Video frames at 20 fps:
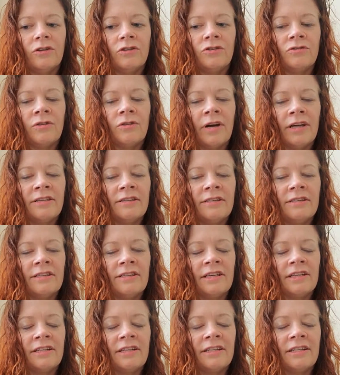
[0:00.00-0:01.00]
Trust
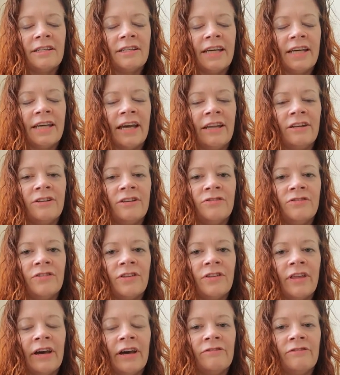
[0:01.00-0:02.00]
and intend
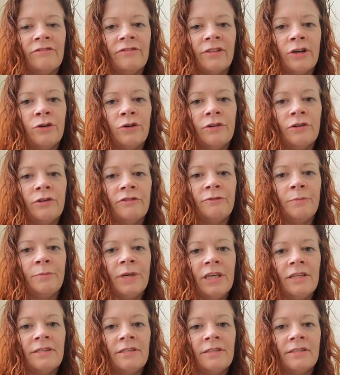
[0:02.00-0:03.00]
for that flow of
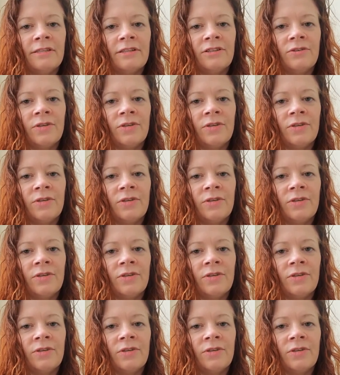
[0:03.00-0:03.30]
peace to